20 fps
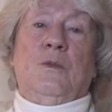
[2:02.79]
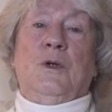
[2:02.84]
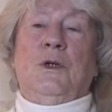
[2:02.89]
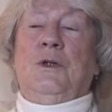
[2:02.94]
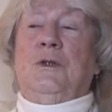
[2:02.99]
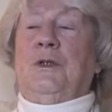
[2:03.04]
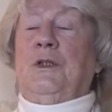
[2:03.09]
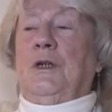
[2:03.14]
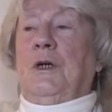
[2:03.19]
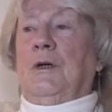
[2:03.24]
we
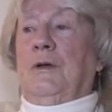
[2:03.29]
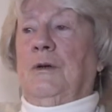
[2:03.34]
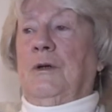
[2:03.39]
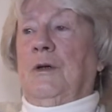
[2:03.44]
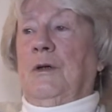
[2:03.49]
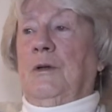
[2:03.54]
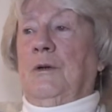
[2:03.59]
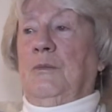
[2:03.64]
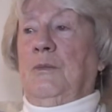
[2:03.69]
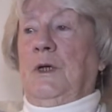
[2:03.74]
used to go
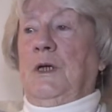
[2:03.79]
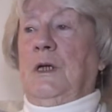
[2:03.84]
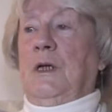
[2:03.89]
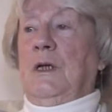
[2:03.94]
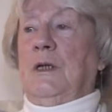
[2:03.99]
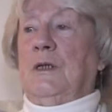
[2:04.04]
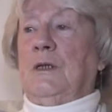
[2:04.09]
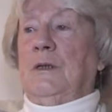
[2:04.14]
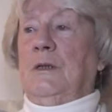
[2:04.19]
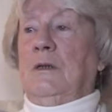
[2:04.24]
to the
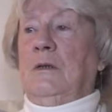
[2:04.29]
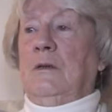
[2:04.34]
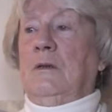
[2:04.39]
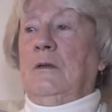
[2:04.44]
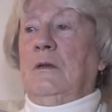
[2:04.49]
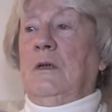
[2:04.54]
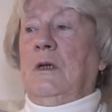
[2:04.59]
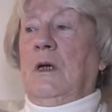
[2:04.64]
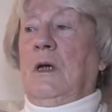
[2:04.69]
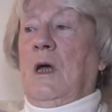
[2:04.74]
meetings.
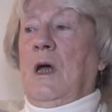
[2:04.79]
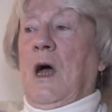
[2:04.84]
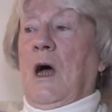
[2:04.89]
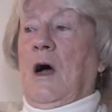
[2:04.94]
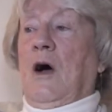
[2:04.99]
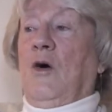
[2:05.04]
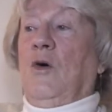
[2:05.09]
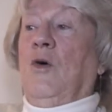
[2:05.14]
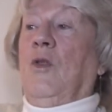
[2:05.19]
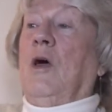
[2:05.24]

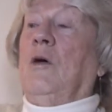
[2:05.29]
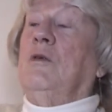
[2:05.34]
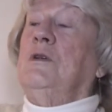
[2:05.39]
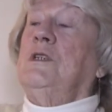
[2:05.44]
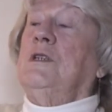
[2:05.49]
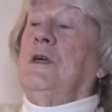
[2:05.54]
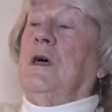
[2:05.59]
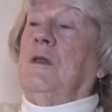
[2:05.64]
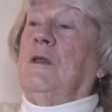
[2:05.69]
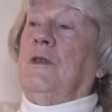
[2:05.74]
Oh, that
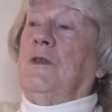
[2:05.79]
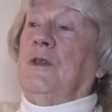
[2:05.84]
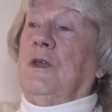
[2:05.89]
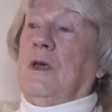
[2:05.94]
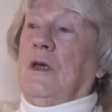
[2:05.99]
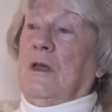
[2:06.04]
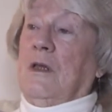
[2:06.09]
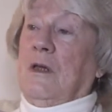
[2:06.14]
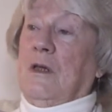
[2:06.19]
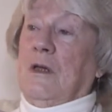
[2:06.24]
was another
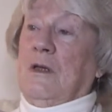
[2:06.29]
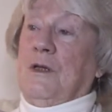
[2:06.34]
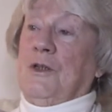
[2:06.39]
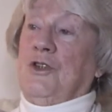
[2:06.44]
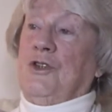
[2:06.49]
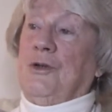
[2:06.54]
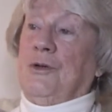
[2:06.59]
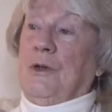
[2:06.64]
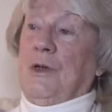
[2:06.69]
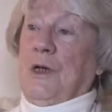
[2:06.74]
thing, that
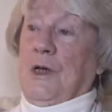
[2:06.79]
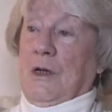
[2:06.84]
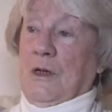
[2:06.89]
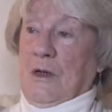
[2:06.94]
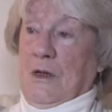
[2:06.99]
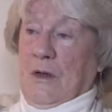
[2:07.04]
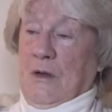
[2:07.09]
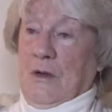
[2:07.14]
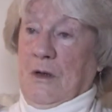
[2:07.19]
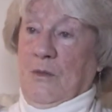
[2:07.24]
Julia,
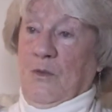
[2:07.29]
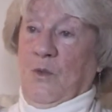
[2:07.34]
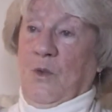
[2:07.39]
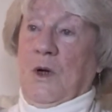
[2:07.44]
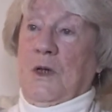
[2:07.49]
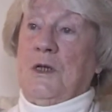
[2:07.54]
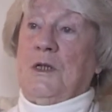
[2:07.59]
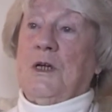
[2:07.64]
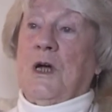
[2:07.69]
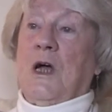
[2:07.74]

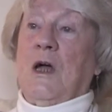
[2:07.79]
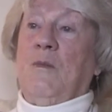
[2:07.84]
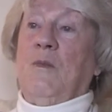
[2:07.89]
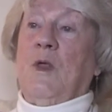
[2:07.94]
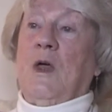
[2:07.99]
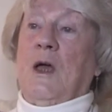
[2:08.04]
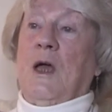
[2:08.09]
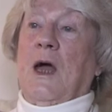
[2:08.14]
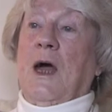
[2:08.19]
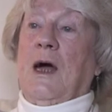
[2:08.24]
one
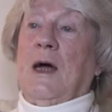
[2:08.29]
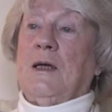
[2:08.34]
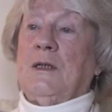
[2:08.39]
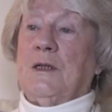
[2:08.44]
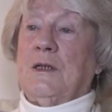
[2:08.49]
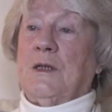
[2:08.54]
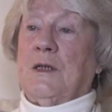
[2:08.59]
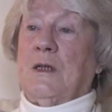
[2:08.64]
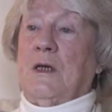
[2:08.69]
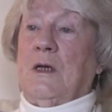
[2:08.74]
time they
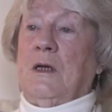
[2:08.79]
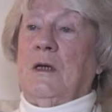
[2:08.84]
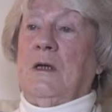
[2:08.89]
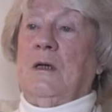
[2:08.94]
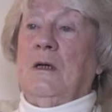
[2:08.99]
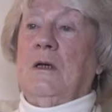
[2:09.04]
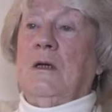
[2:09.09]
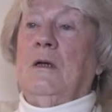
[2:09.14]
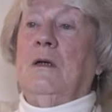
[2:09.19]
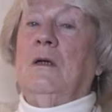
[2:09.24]
asked the
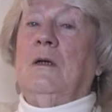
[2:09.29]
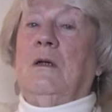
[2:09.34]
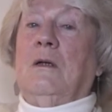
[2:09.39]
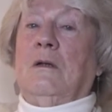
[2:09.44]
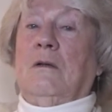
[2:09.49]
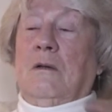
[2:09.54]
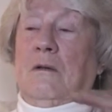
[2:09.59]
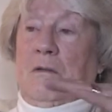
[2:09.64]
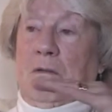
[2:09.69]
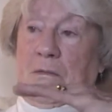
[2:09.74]

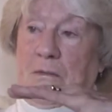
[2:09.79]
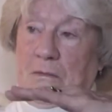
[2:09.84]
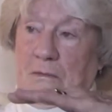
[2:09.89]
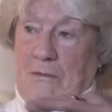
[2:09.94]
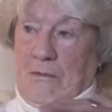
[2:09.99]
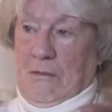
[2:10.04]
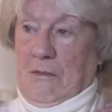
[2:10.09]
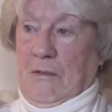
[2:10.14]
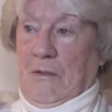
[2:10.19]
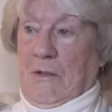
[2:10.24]

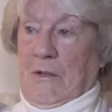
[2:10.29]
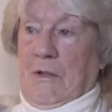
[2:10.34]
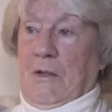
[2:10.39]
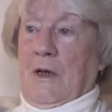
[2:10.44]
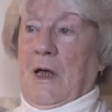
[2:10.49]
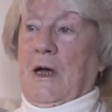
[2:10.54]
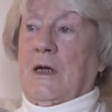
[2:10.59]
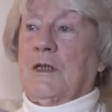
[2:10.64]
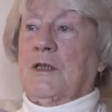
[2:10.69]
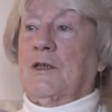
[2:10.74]

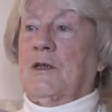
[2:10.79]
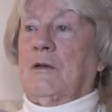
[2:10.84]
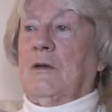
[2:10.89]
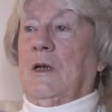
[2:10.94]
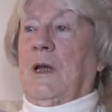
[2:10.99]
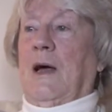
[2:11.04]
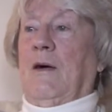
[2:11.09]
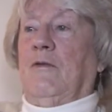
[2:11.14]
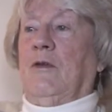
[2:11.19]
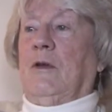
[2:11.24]

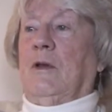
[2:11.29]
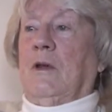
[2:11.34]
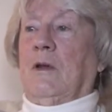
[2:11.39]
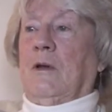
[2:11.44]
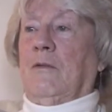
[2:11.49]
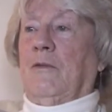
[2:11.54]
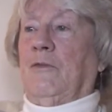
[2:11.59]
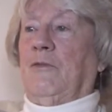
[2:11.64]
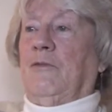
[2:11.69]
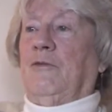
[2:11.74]
next level
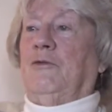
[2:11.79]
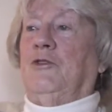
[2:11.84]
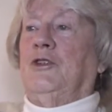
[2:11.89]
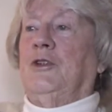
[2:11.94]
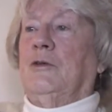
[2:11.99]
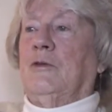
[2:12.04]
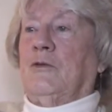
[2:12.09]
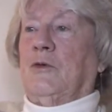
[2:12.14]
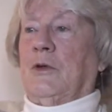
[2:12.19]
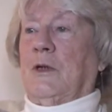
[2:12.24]
of
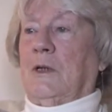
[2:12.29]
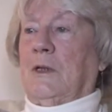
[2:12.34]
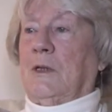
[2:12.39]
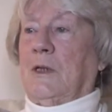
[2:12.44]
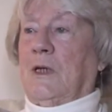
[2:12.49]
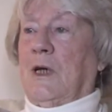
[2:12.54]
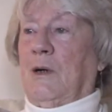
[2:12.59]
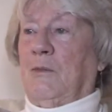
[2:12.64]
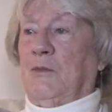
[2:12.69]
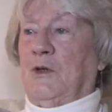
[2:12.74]
children
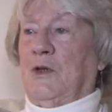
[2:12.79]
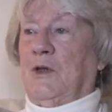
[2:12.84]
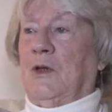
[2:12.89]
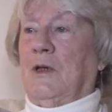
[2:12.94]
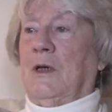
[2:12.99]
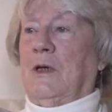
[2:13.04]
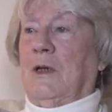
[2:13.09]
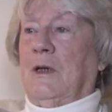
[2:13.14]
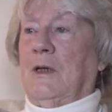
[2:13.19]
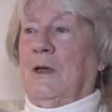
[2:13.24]
to come to
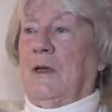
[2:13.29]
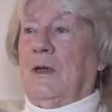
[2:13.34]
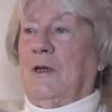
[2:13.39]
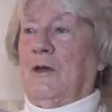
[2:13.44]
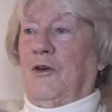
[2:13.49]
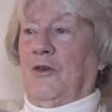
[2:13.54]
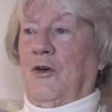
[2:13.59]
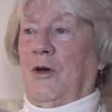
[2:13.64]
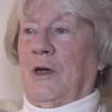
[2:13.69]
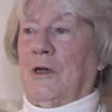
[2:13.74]
the
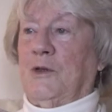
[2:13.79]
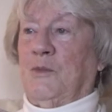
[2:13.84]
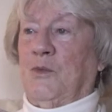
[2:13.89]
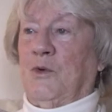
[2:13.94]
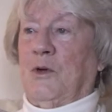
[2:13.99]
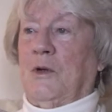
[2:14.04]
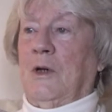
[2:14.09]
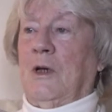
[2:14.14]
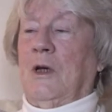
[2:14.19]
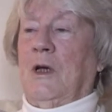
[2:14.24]

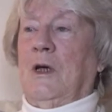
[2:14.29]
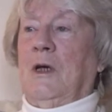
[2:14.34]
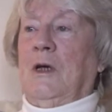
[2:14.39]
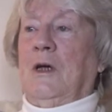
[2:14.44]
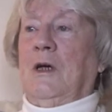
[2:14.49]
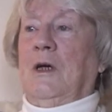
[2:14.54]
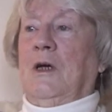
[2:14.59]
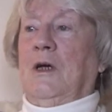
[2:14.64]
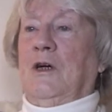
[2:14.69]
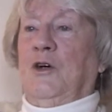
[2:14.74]
kindertransport,
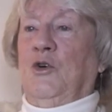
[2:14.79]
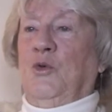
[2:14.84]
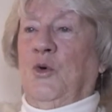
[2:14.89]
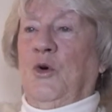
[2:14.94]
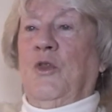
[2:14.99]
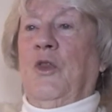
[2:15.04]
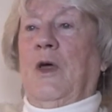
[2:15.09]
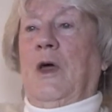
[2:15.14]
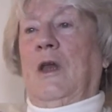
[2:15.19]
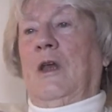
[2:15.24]
who
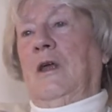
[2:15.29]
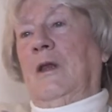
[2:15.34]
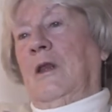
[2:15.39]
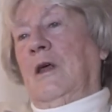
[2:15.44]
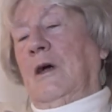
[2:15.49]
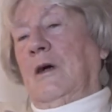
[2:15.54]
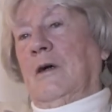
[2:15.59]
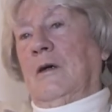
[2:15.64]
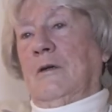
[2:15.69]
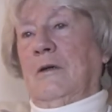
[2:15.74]
were then in
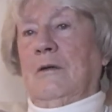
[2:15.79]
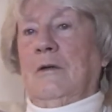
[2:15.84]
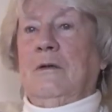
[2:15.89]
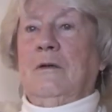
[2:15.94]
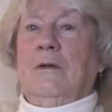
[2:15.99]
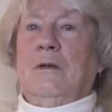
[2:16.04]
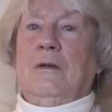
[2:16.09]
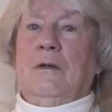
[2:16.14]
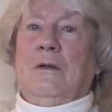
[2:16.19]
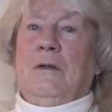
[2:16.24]
their
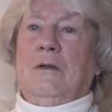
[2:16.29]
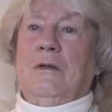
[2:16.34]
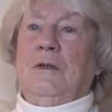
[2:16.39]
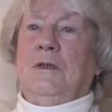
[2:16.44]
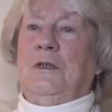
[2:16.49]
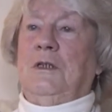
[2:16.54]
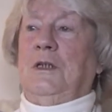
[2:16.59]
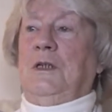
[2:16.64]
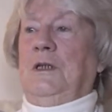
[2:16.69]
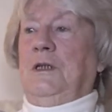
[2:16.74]

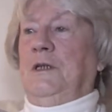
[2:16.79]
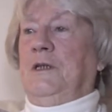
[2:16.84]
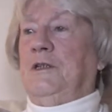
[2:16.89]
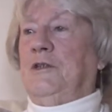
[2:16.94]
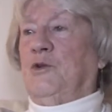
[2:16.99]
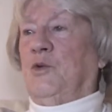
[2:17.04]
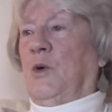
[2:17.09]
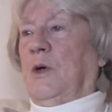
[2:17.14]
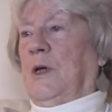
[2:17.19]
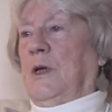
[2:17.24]

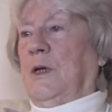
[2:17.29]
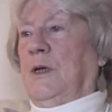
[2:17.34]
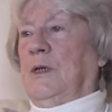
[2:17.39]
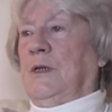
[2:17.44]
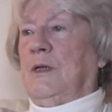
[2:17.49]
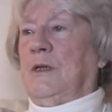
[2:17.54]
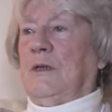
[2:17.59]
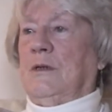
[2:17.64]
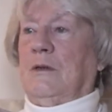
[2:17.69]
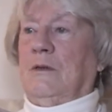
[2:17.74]
teens,
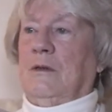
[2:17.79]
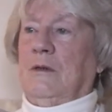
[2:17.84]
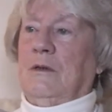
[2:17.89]
20s.